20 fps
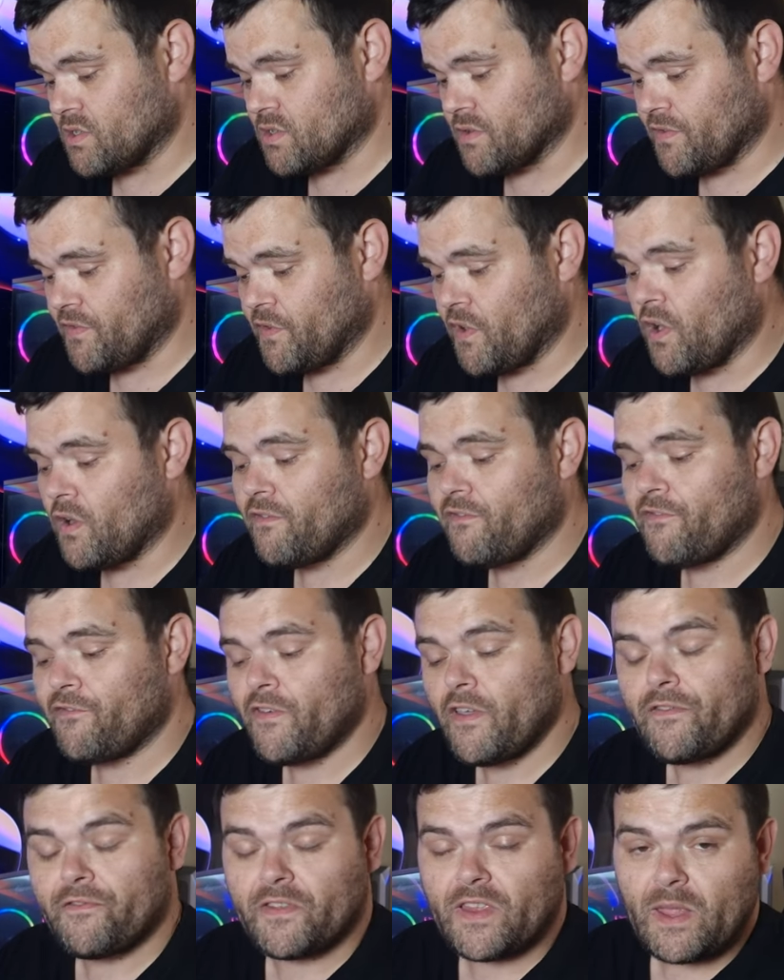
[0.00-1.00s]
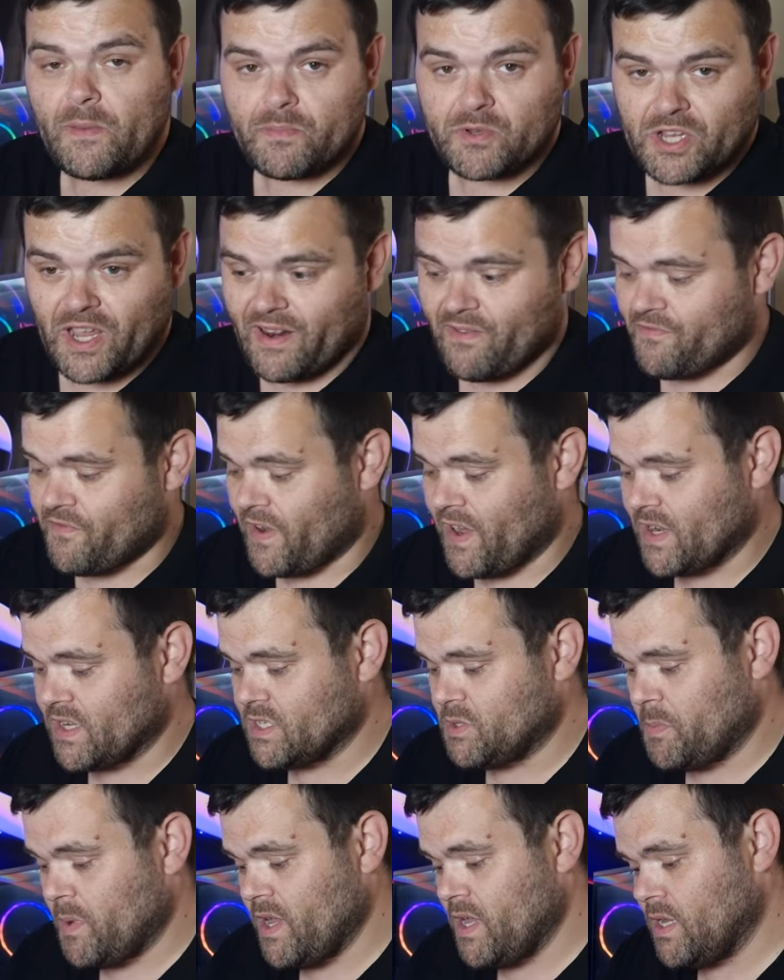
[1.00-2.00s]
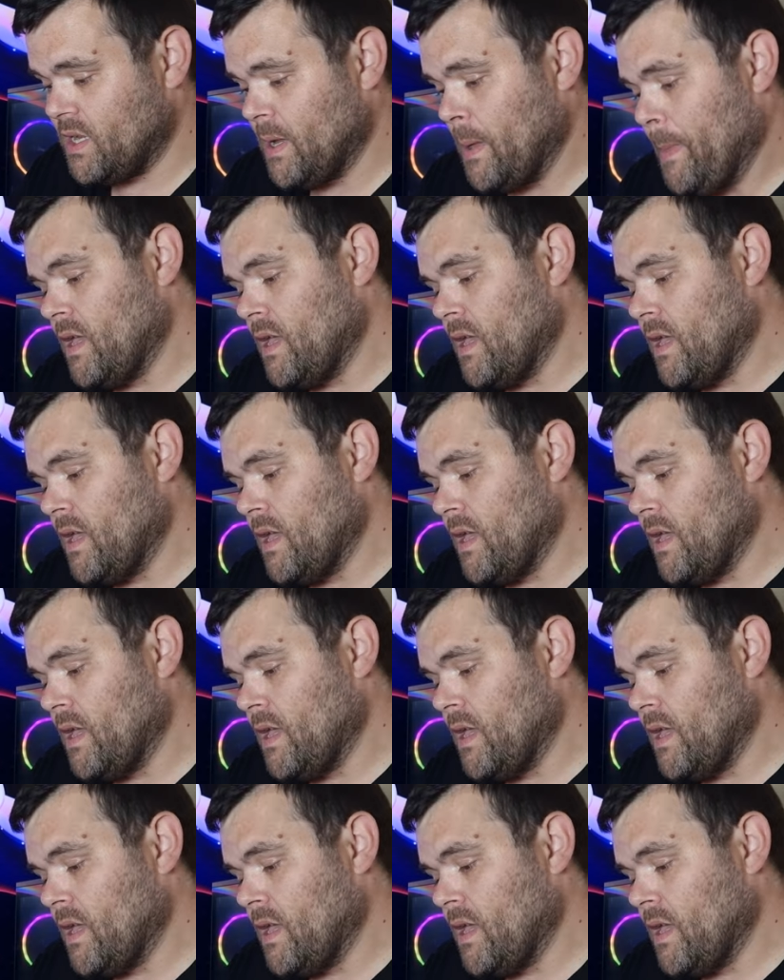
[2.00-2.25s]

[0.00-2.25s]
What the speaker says: So for 50% fan speed,